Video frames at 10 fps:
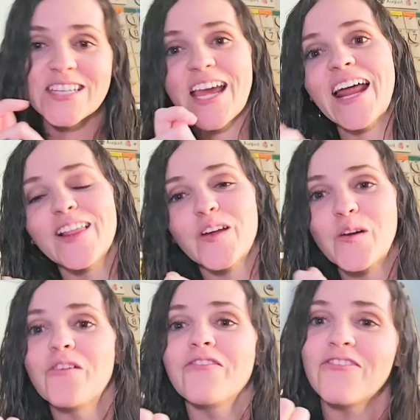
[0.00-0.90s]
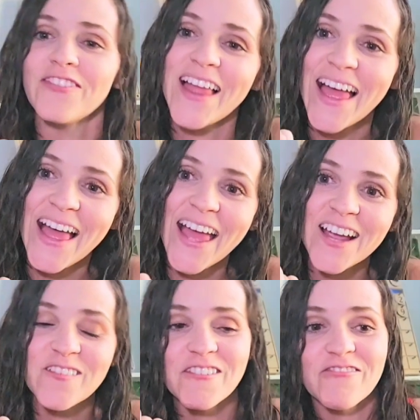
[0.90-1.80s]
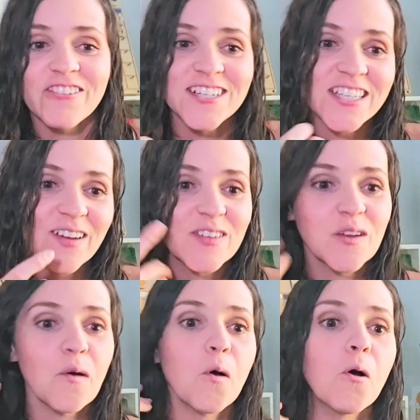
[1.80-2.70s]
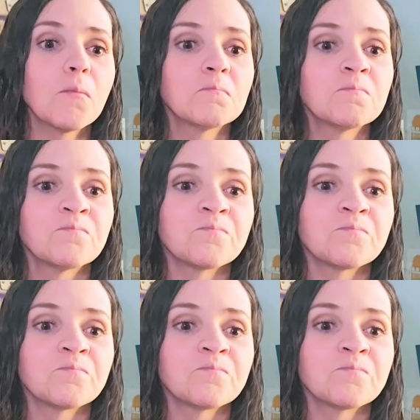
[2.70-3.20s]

She had a little flag of the first day of school.